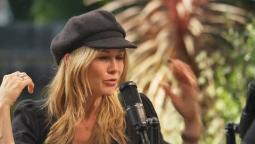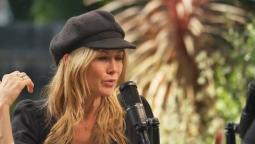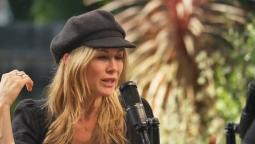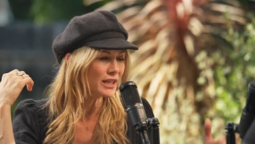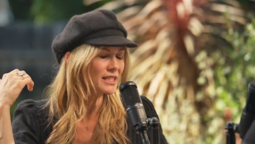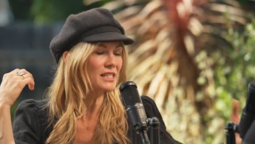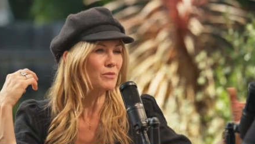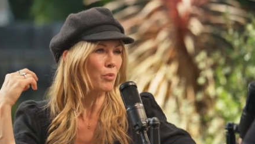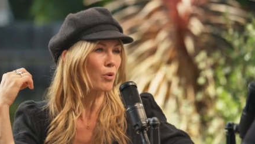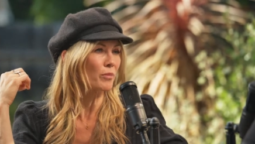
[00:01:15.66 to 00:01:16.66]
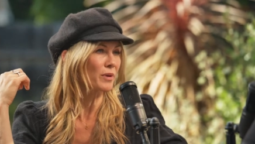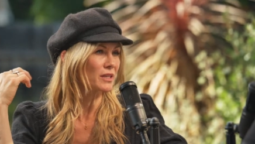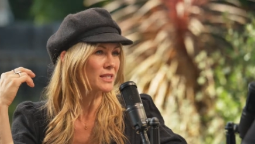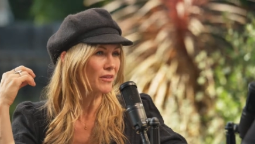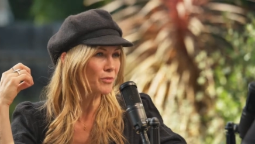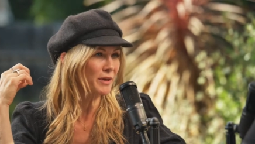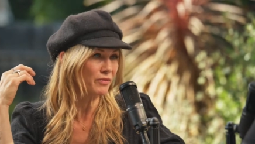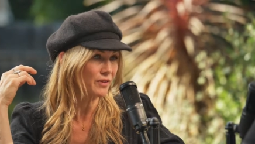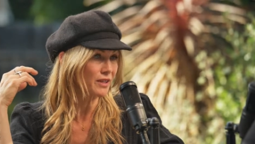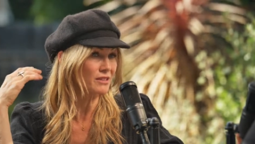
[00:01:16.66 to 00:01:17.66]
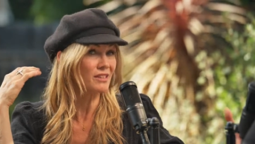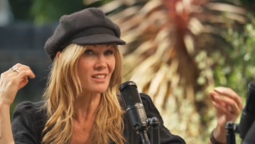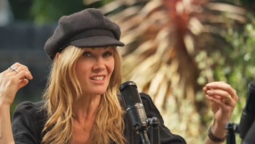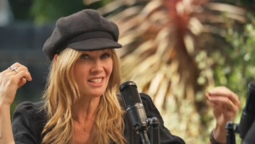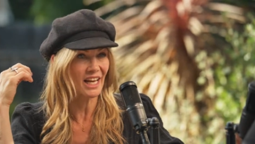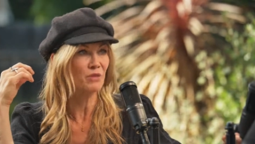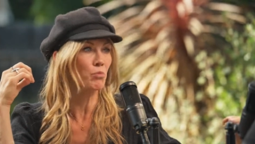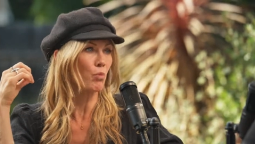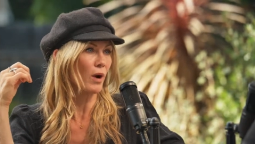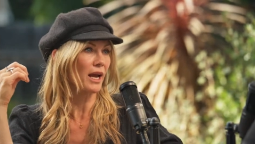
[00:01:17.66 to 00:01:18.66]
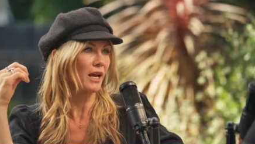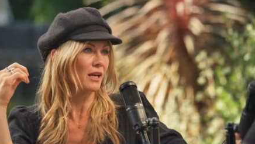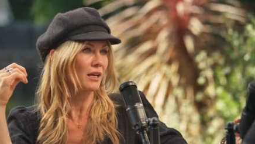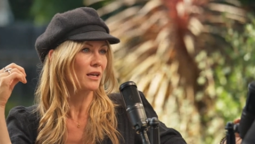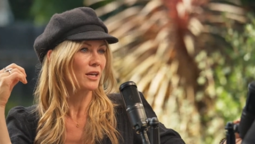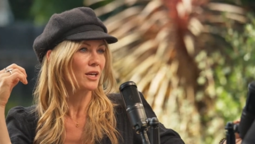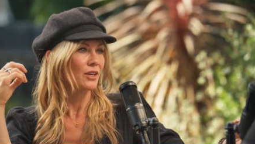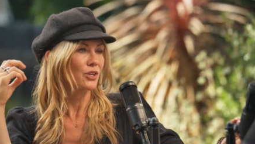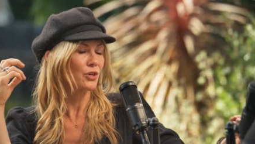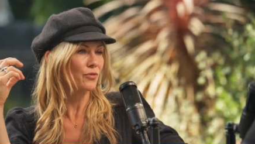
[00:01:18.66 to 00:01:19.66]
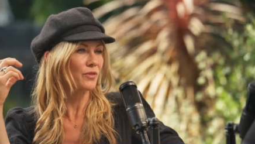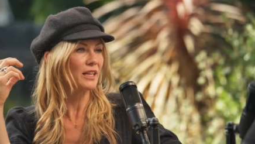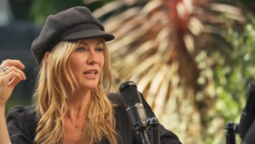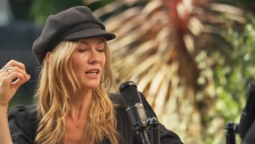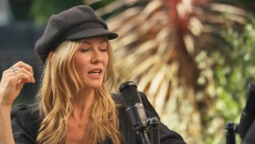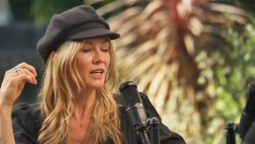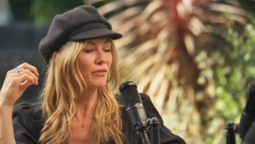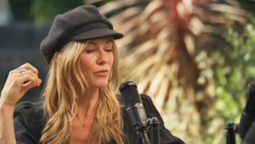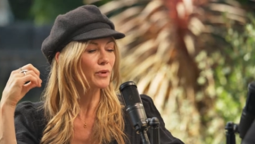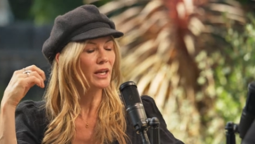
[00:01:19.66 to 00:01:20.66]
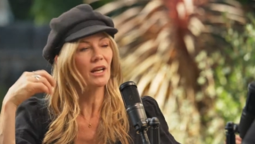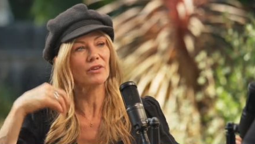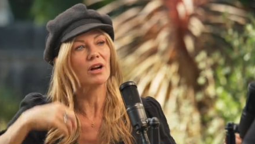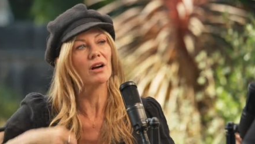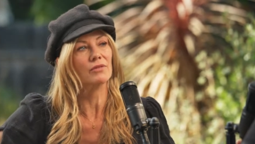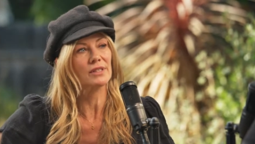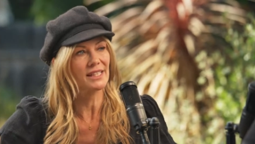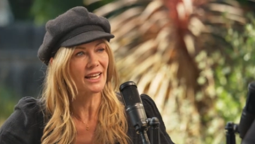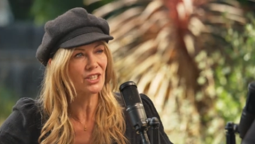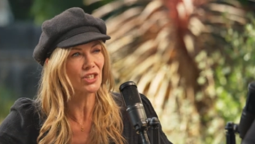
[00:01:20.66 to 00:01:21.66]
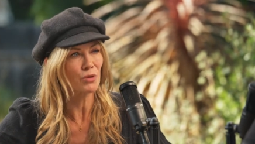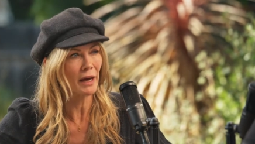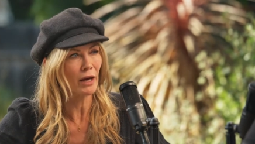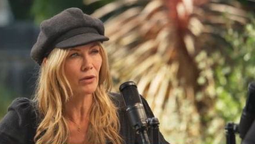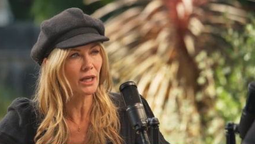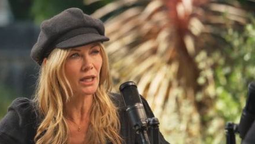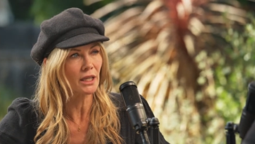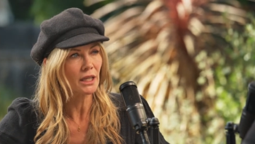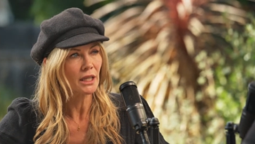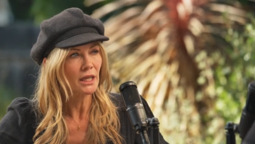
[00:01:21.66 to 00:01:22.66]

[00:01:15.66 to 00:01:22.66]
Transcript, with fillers: we need to support, because everybody feels the same way you're feeling. And if we can have a conversation about it,